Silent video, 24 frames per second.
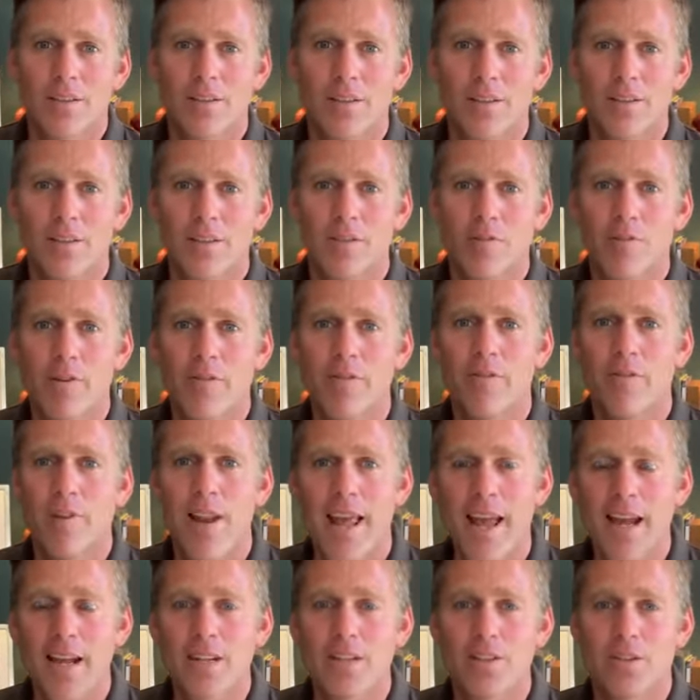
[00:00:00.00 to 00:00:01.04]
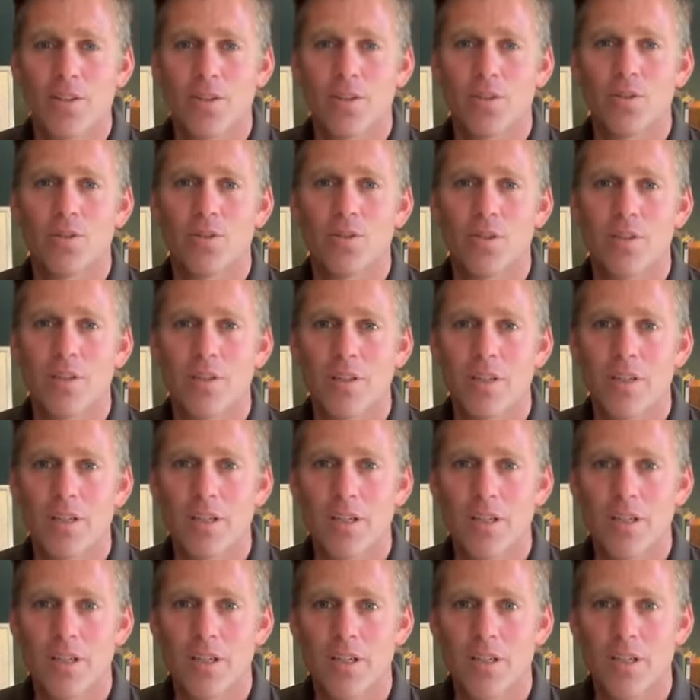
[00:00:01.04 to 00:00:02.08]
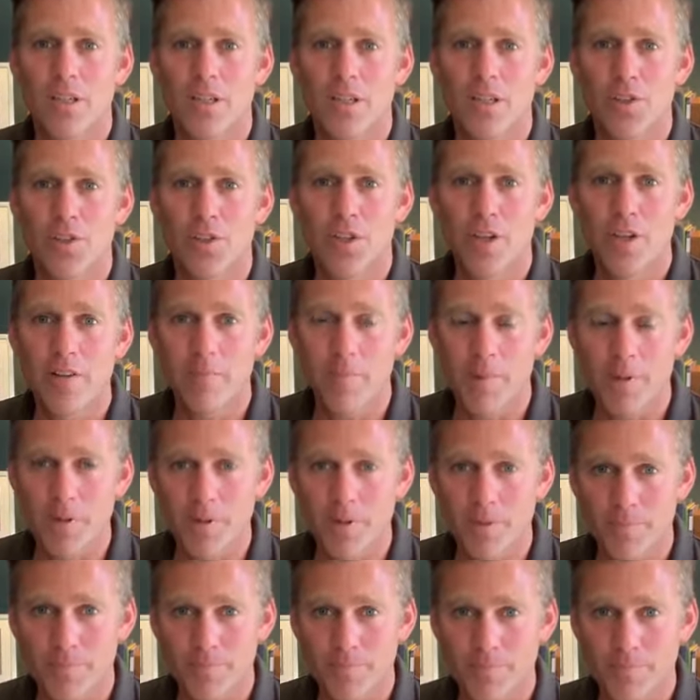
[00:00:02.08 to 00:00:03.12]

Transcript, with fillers: to reflect on the uh, the achievement.